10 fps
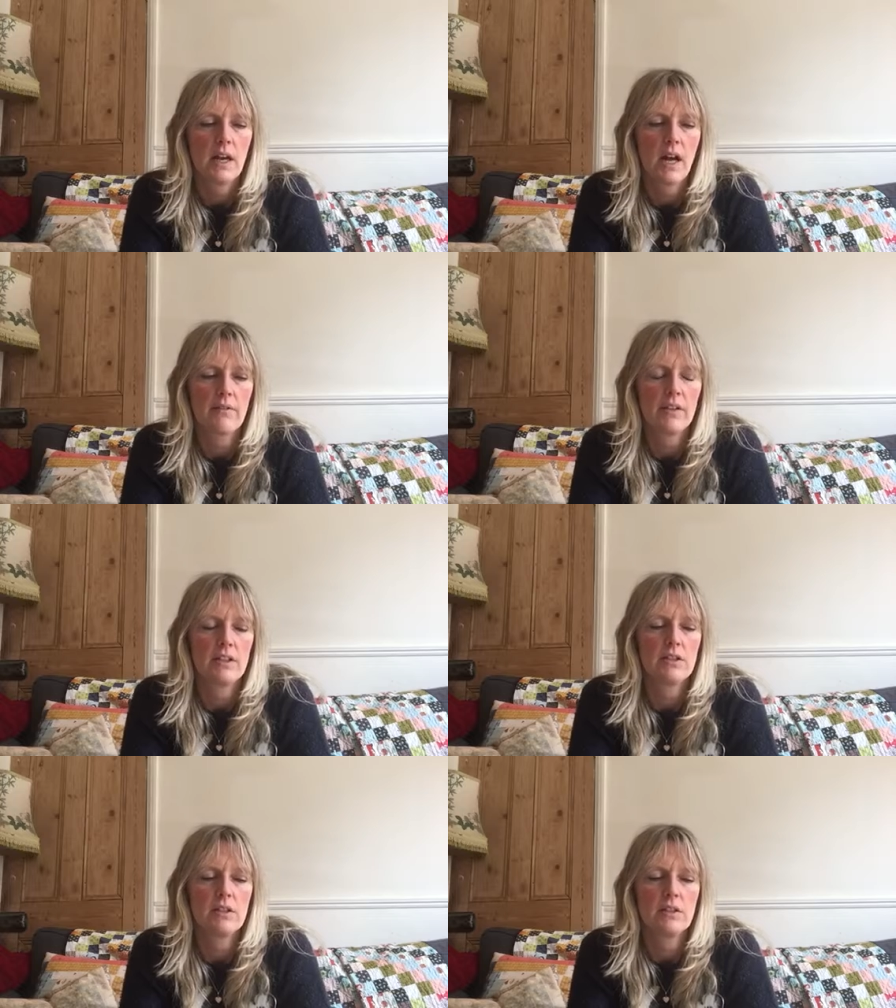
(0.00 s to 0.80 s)

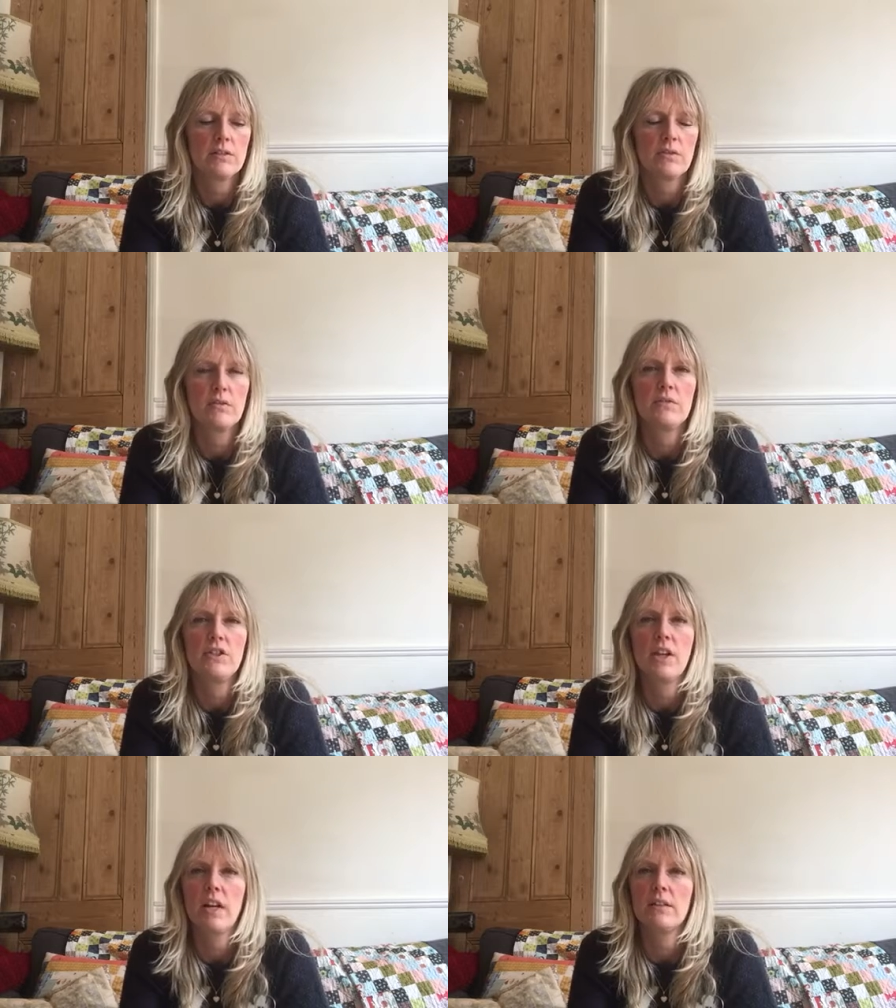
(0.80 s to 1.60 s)
having sort of
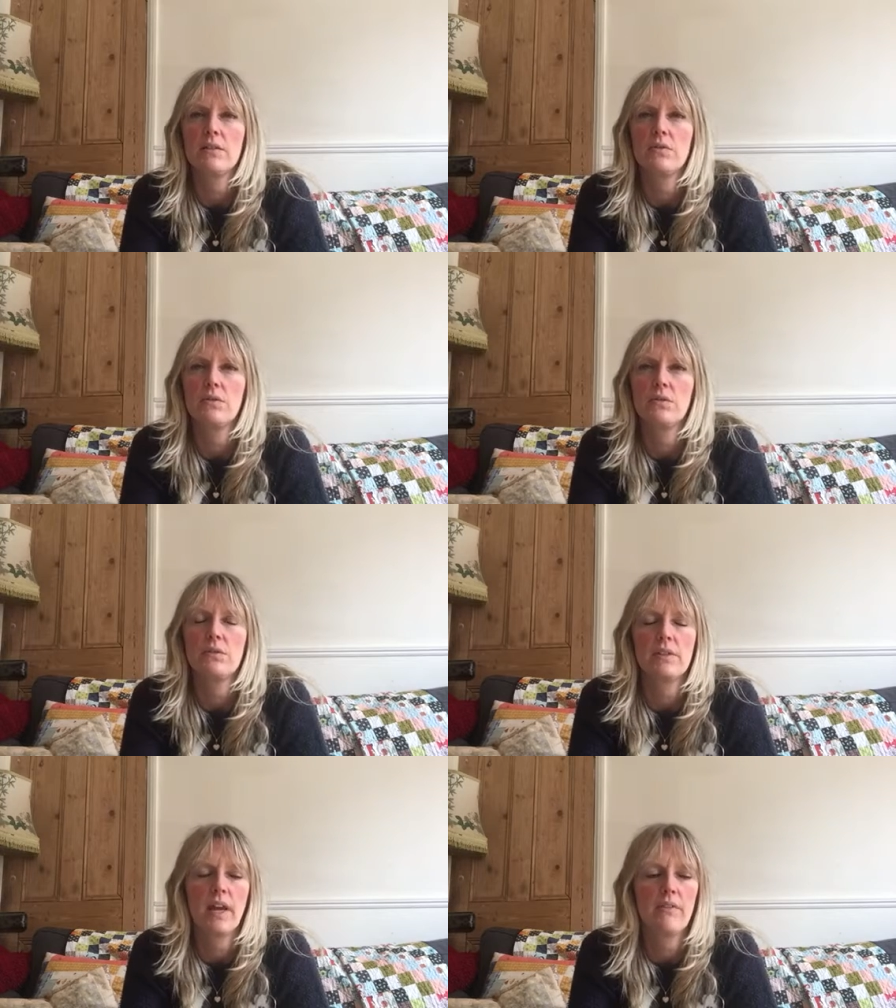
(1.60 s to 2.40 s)
jealous
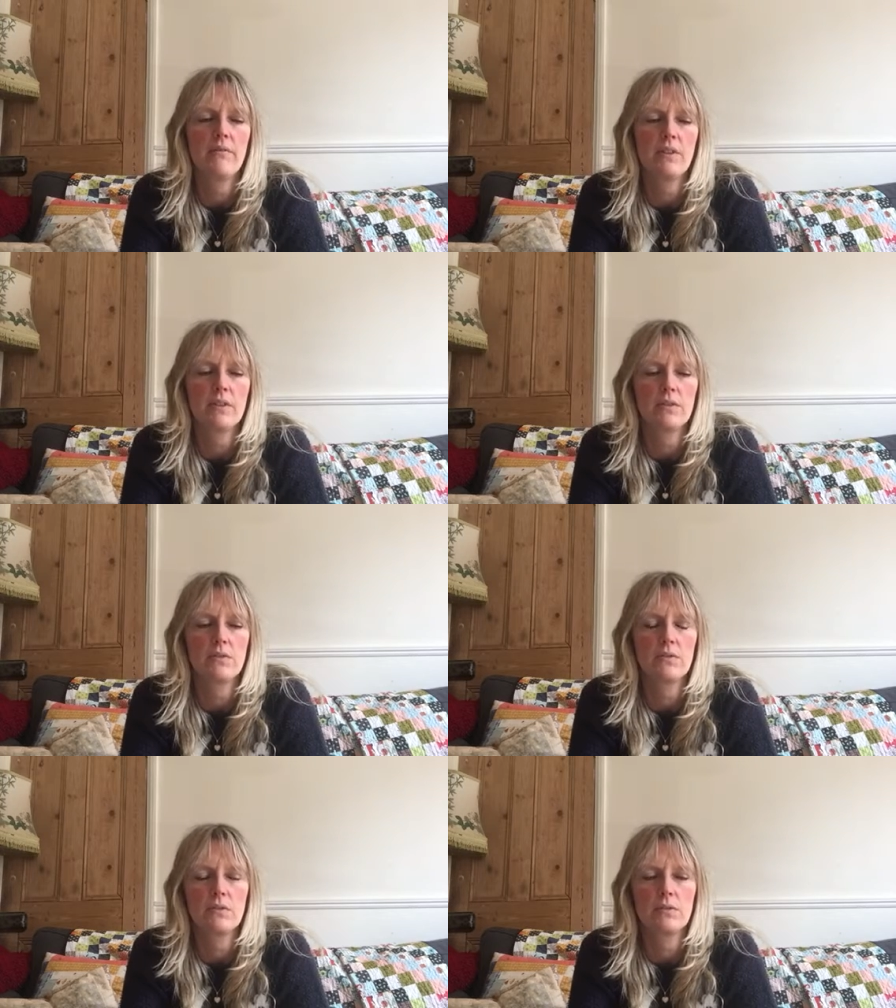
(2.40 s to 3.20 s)
thoughts, envious
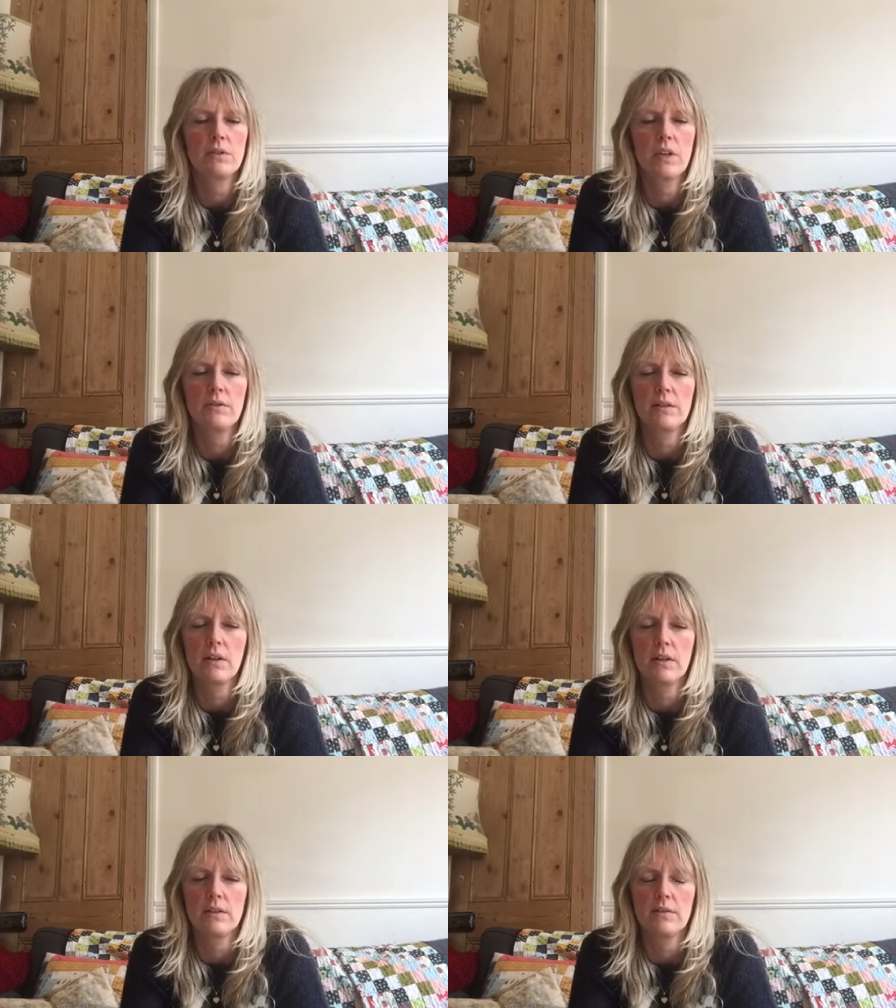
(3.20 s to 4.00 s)
thoughts, those
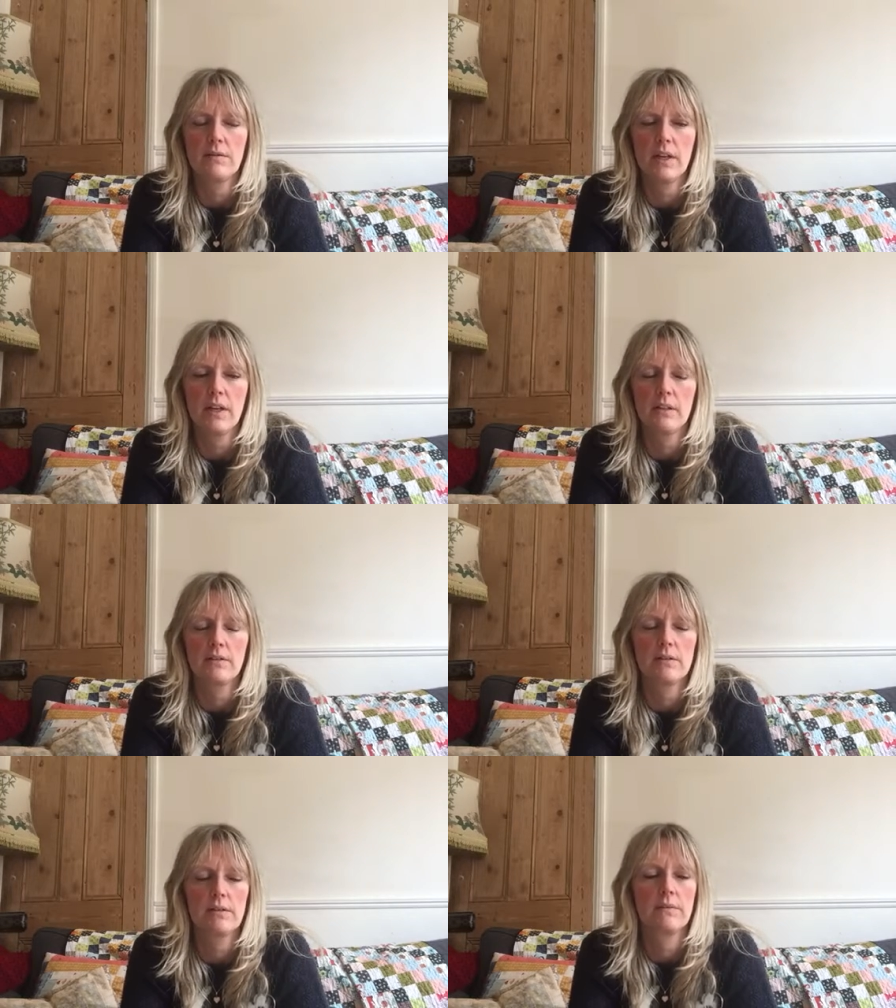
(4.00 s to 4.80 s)
kinds of
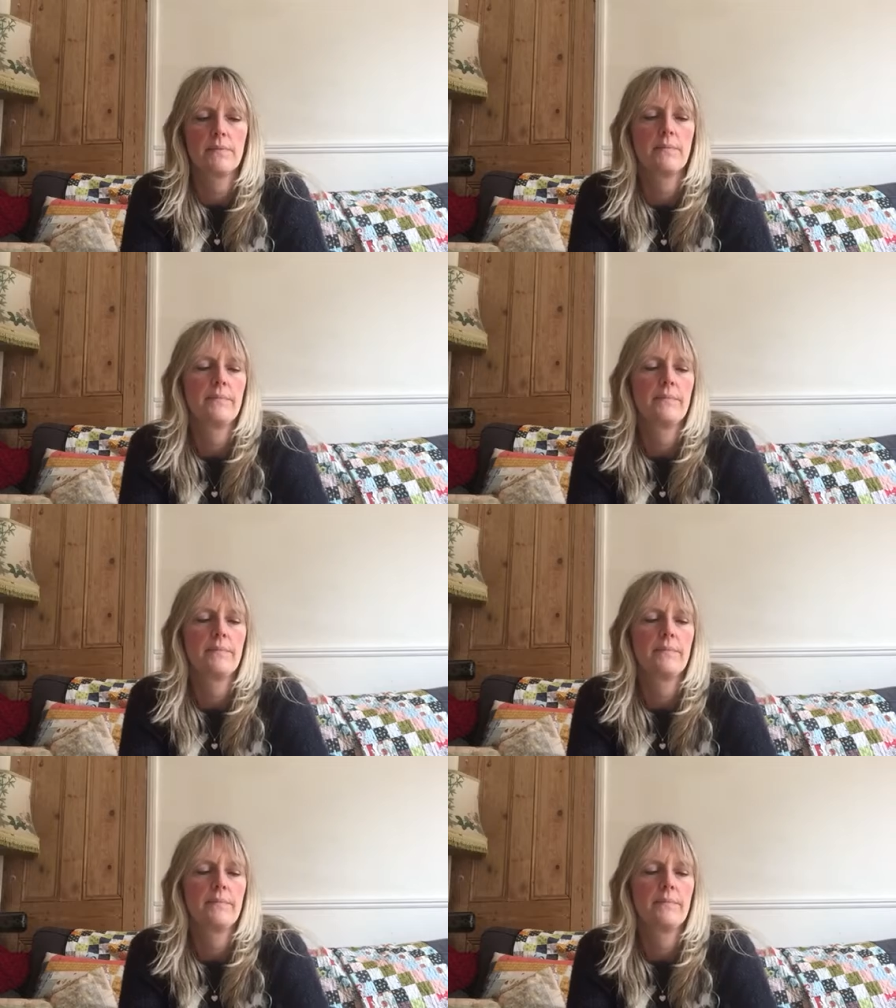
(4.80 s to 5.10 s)
things.